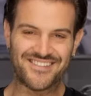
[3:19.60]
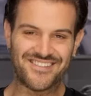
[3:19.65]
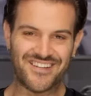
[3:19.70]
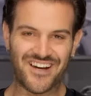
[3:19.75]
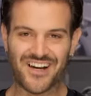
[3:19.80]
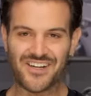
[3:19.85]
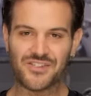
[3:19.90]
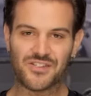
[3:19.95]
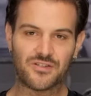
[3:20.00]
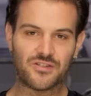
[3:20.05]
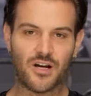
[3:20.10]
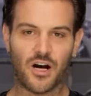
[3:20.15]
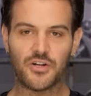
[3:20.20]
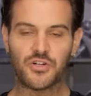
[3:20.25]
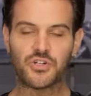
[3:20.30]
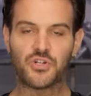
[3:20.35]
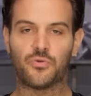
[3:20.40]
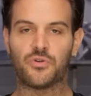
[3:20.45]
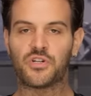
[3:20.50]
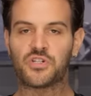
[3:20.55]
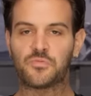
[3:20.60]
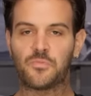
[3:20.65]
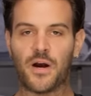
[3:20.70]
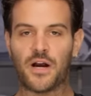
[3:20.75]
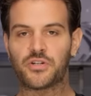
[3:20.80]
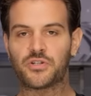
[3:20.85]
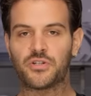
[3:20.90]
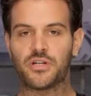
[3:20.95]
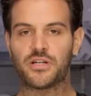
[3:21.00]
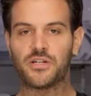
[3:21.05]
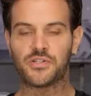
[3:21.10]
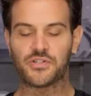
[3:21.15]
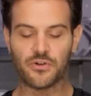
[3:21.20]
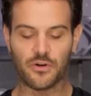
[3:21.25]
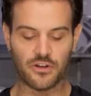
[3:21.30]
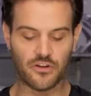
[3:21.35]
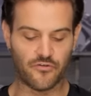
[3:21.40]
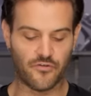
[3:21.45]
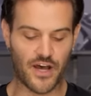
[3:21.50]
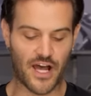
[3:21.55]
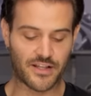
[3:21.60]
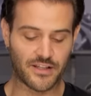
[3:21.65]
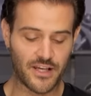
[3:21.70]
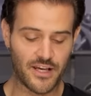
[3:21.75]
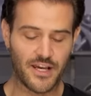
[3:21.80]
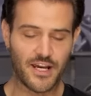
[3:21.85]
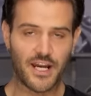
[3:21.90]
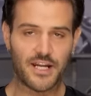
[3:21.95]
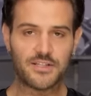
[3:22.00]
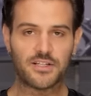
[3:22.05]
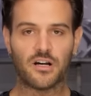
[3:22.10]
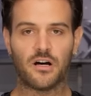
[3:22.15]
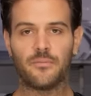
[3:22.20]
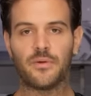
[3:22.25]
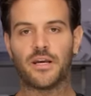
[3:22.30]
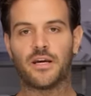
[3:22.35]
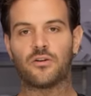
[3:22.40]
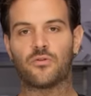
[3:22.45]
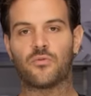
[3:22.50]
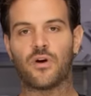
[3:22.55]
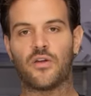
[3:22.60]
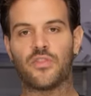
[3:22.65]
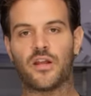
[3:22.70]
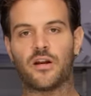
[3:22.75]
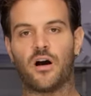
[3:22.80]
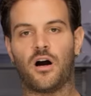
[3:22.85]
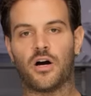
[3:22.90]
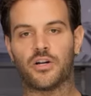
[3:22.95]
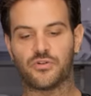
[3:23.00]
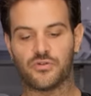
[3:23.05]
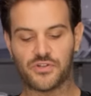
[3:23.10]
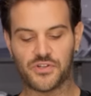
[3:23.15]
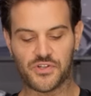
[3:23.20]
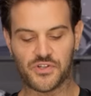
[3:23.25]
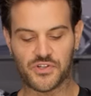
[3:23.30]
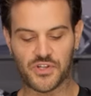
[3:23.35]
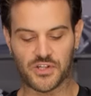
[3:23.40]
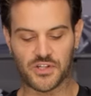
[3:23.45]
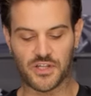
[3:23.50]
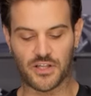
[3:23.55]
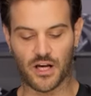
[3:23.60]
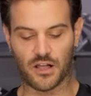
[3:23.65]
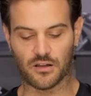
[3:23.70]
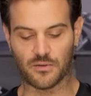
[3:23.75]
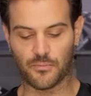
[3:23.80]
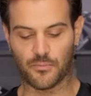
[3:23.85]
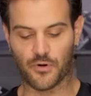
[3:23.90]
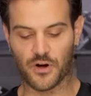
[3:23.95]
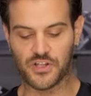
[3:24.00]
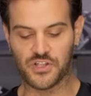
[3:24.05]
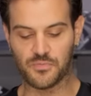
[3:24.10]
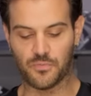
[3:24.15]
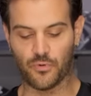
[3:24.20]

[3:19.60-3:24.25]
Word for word: nice touch to it, especially considering the fact it's coming in around that one hundred sixty dollar price